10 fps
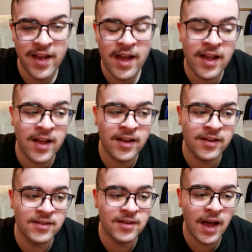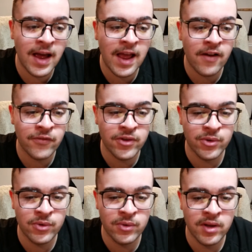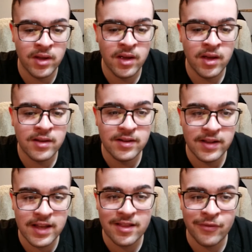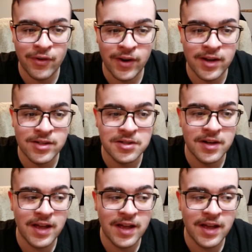and I have to delete the footage,